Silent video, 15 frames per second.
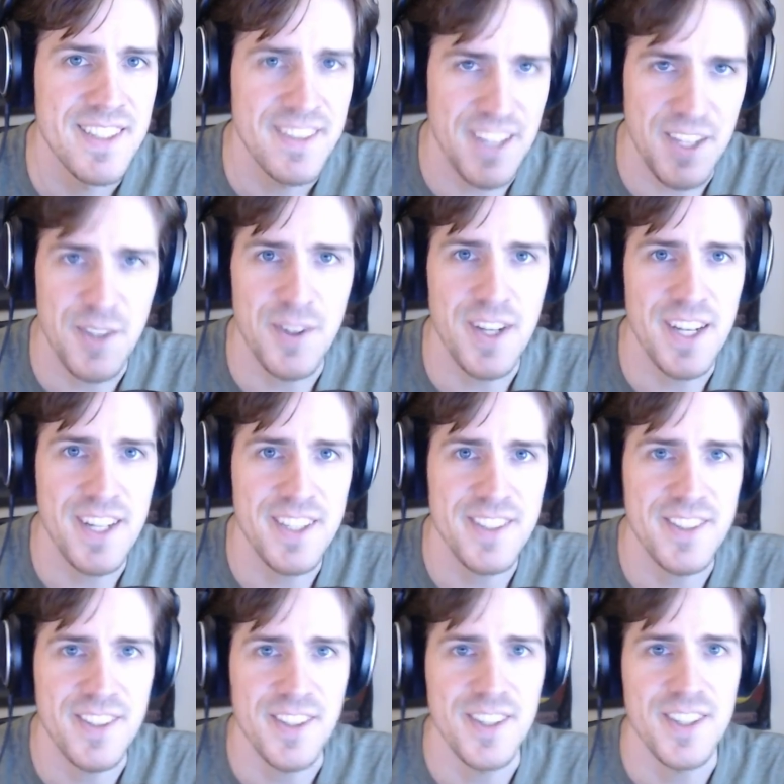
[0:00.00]
Thank you
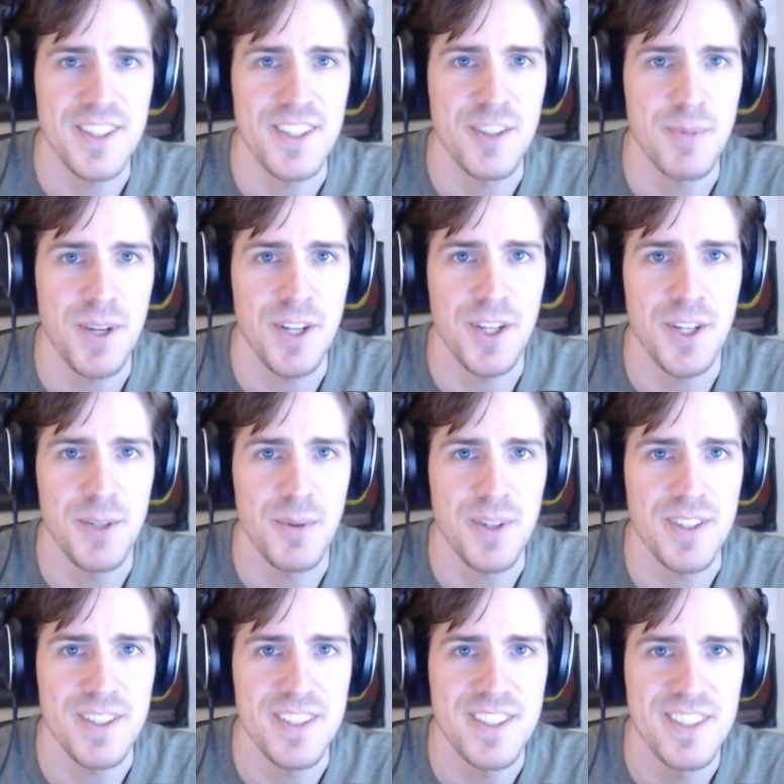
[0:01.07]
guys, and let's make it a good
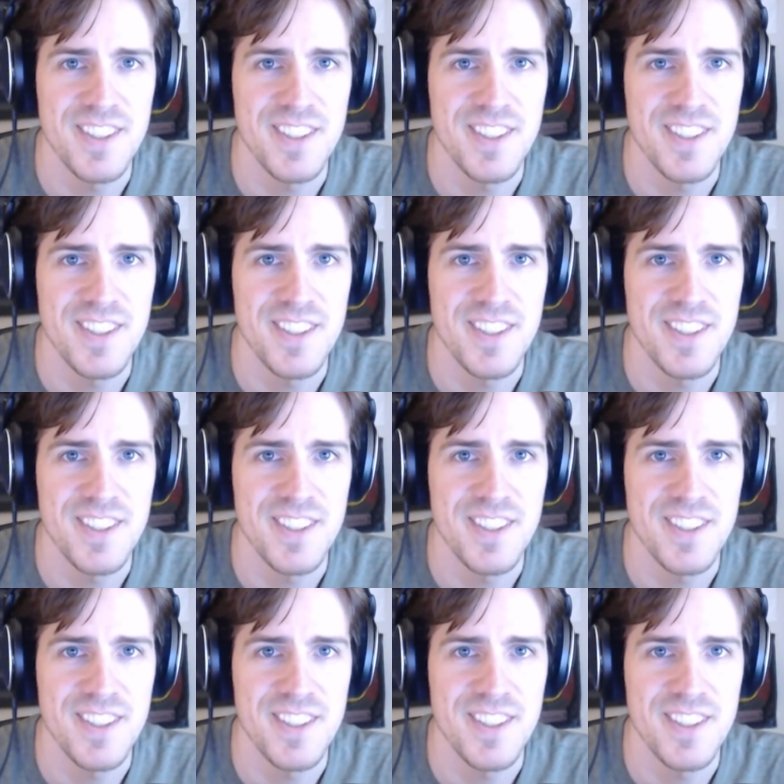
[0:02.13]
one.